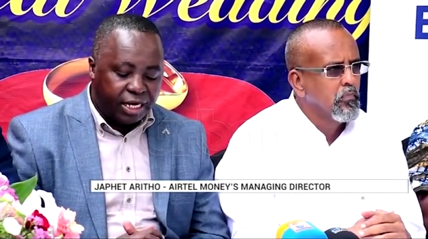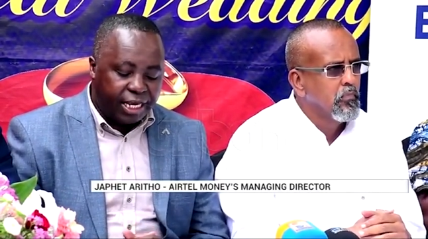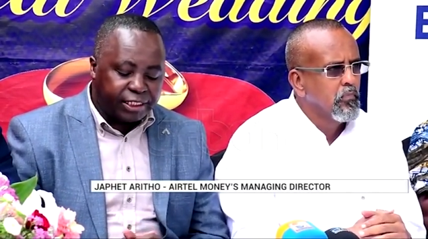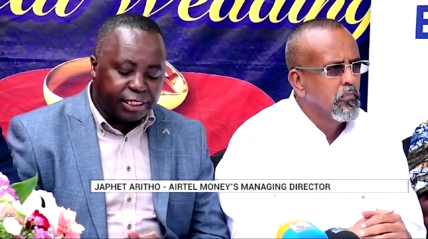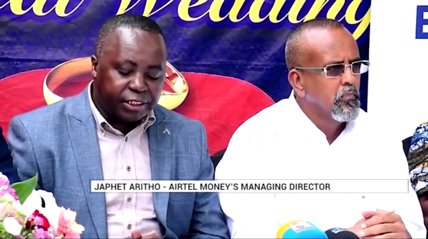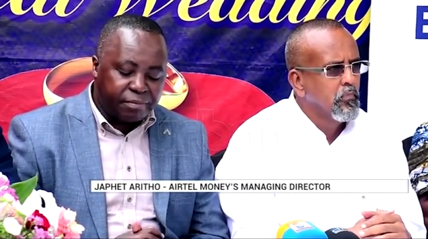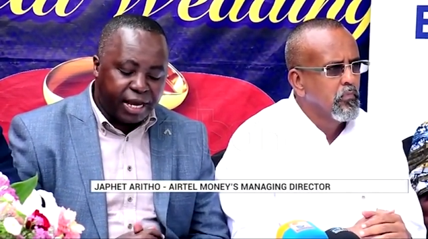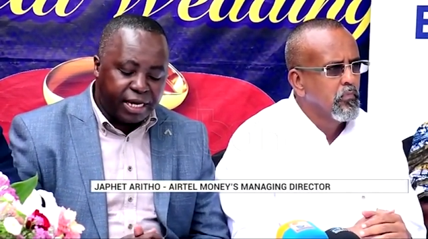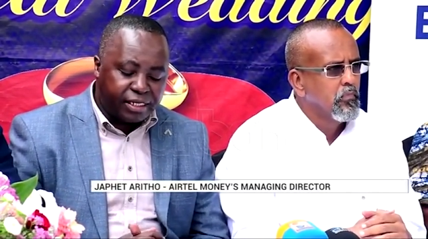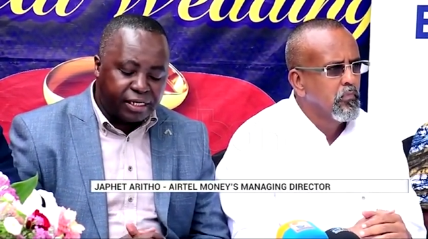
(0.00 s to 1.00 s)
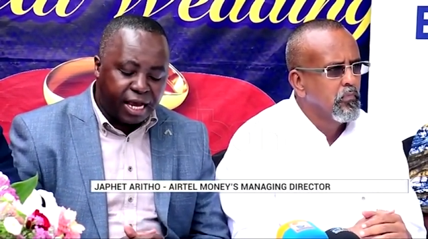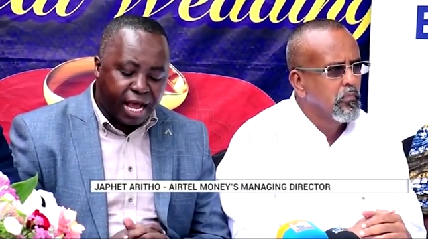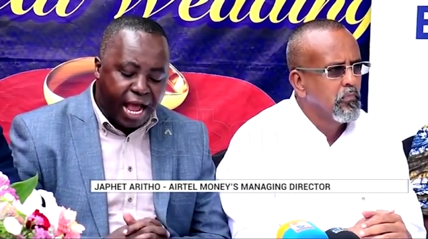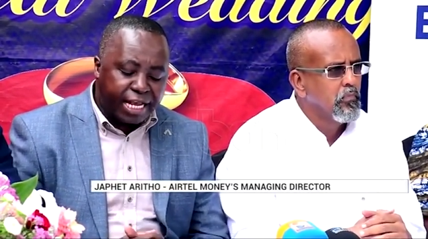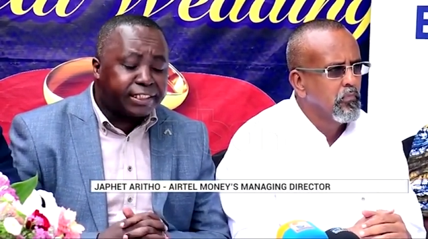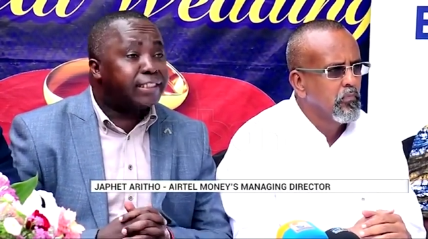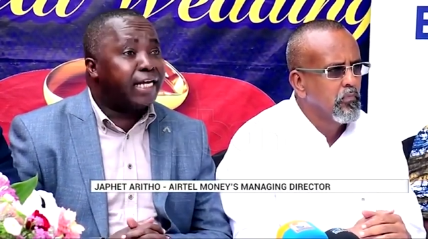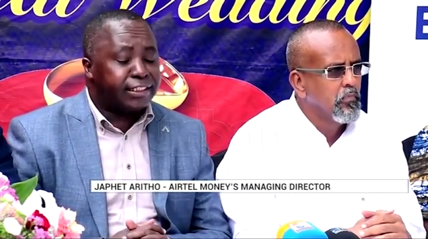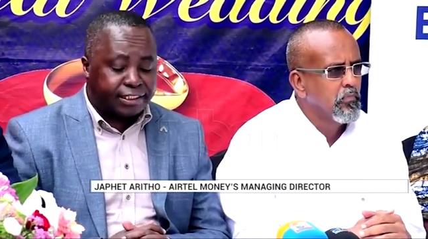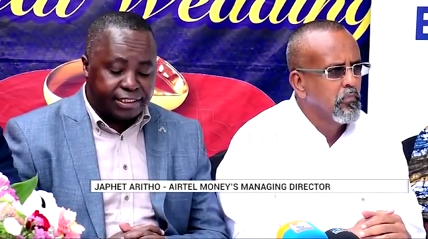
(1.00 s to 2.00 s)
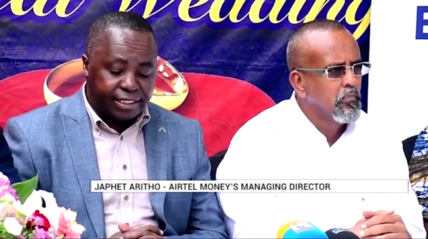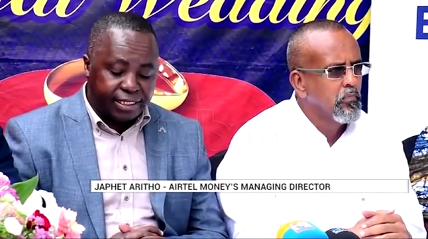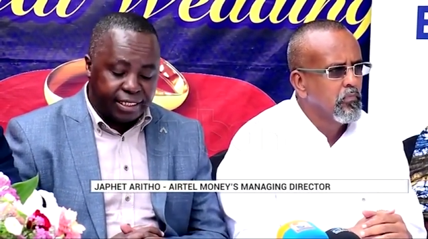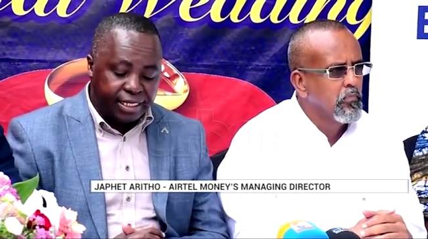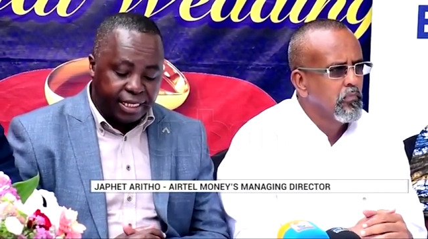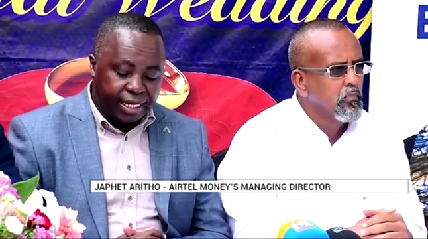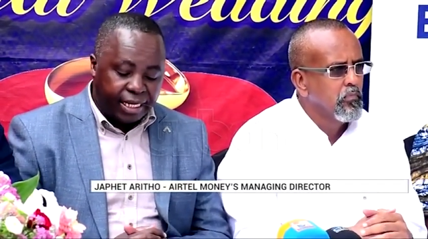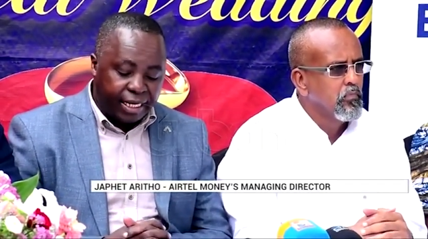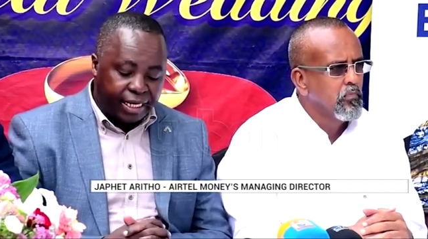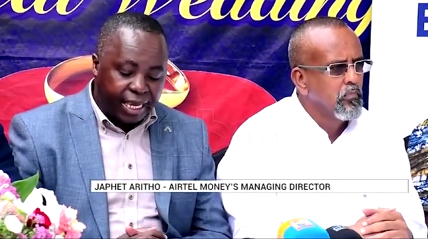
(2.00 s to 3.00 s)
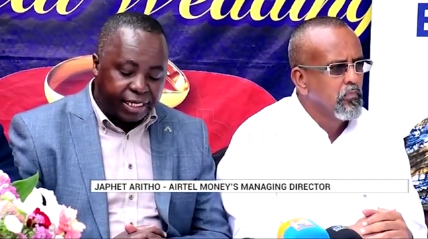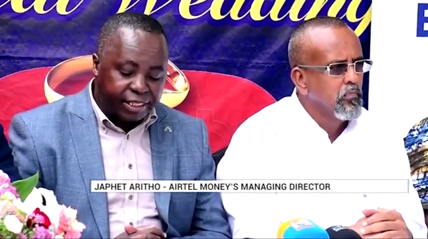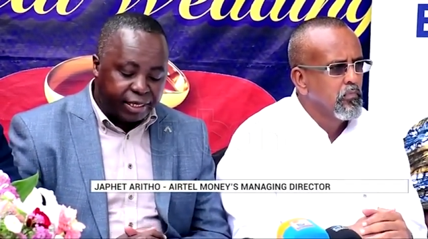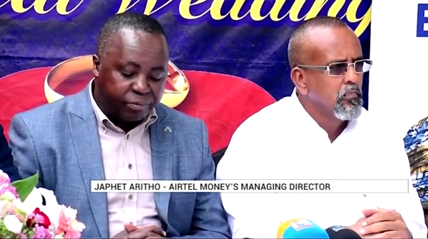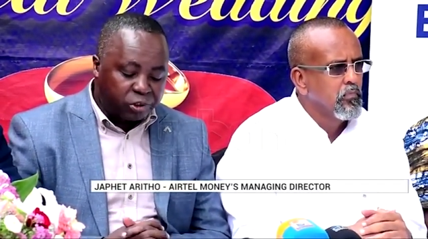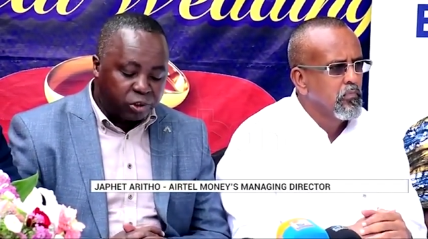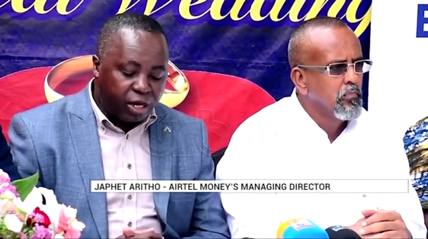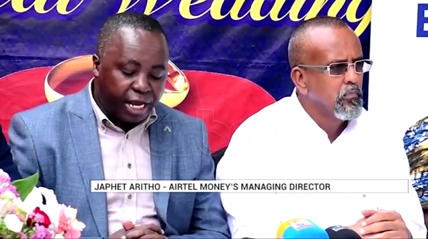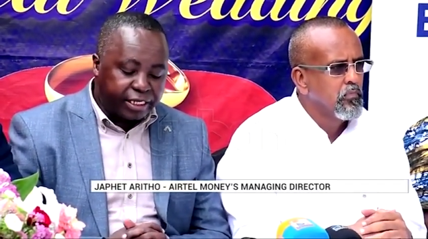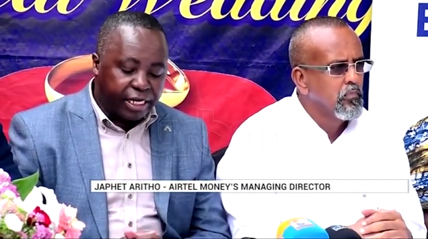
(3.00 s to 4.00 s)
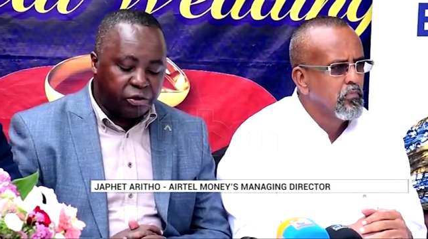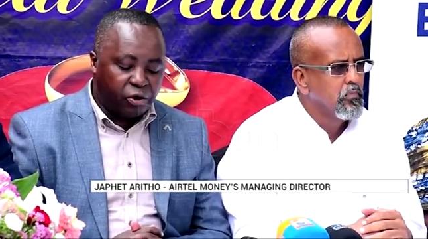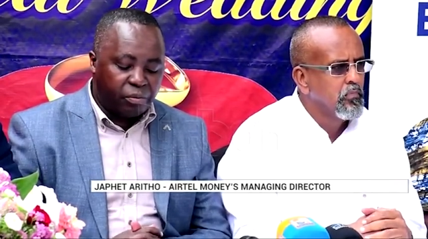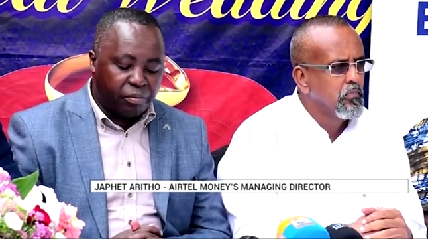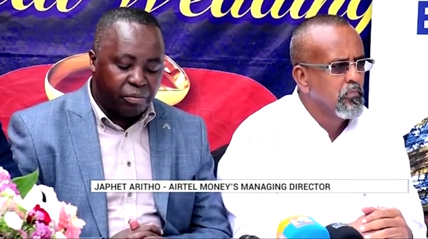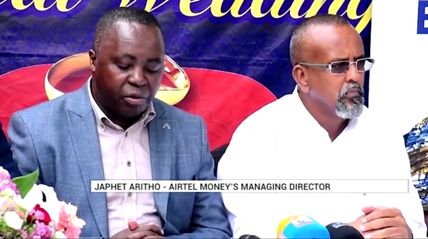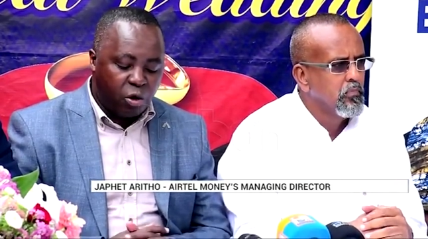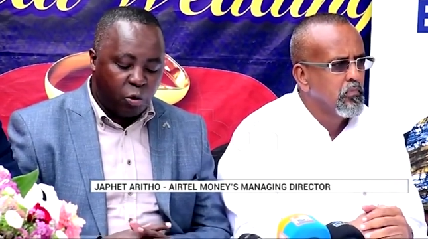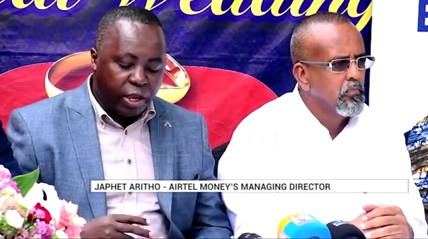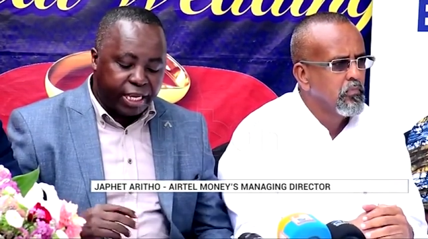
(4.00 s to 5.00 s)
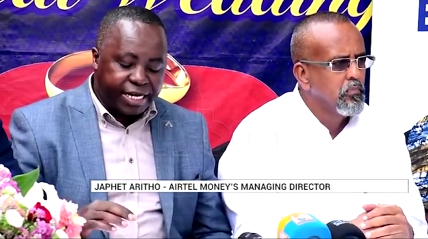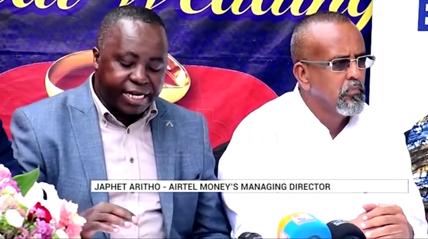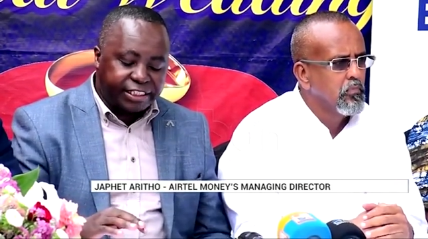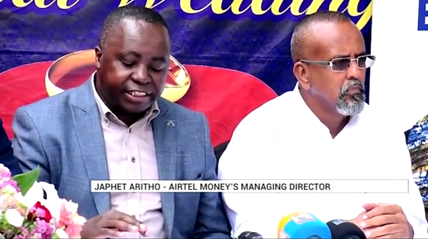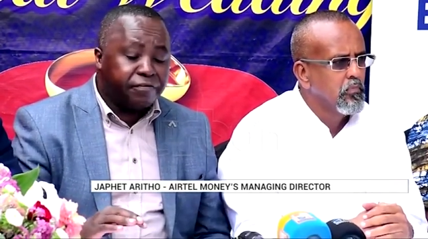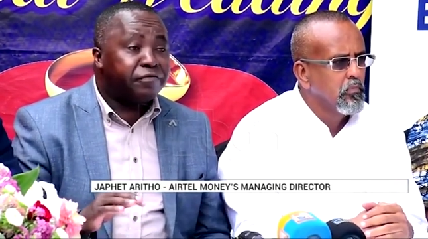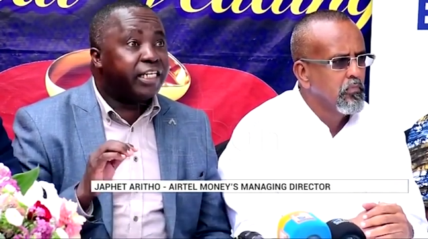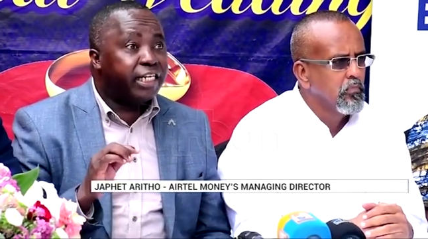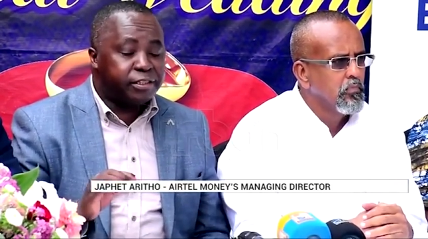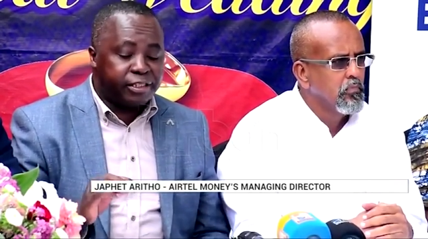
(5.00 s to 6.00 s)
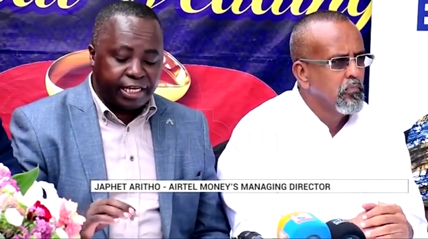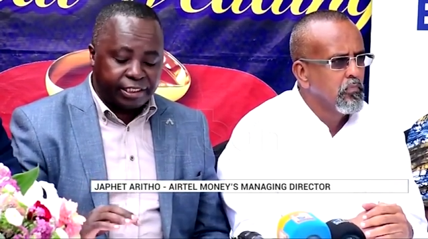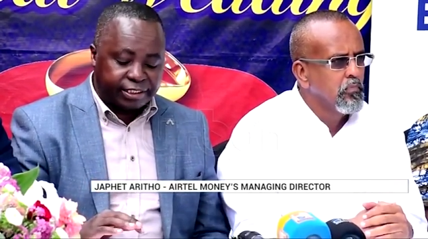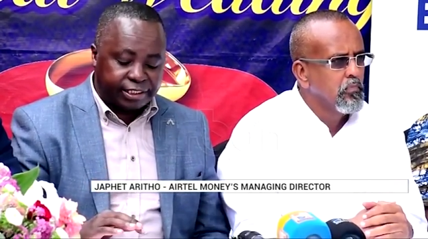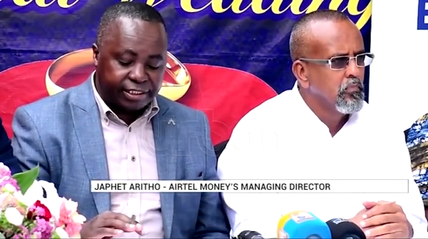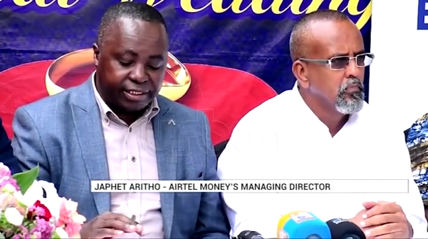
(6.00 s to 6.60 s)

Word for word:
Speaker 1: Let it remind us that, like the Busoga Kingdom, we can achieve great things